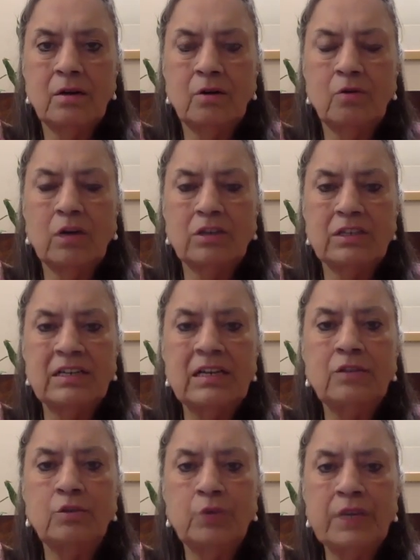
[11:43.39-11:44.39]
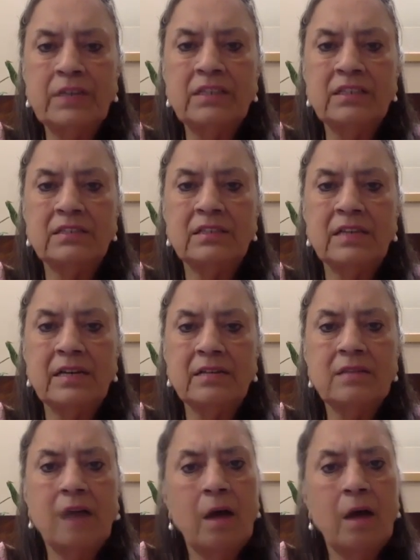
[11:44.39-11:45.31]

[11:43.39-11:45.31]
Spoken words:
who are still doing these things